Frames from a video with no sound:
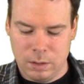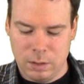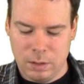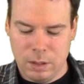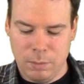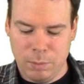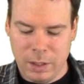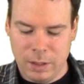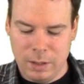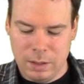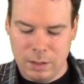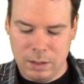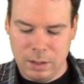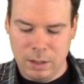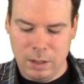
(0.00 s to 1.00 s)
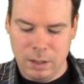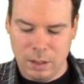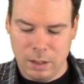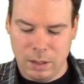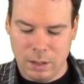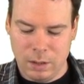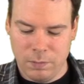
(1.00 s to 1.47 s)
d by dt
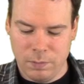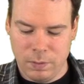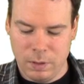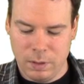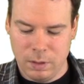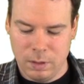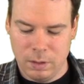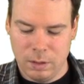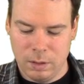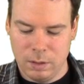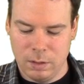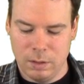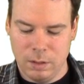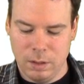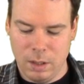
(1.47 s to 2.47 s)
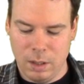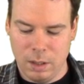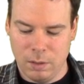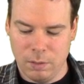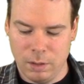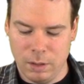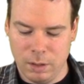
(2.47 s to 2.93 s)
of the
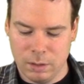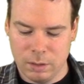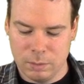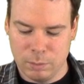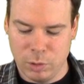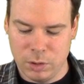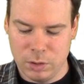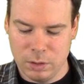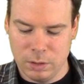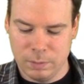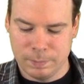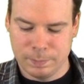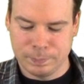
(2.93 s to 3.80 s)
area expression.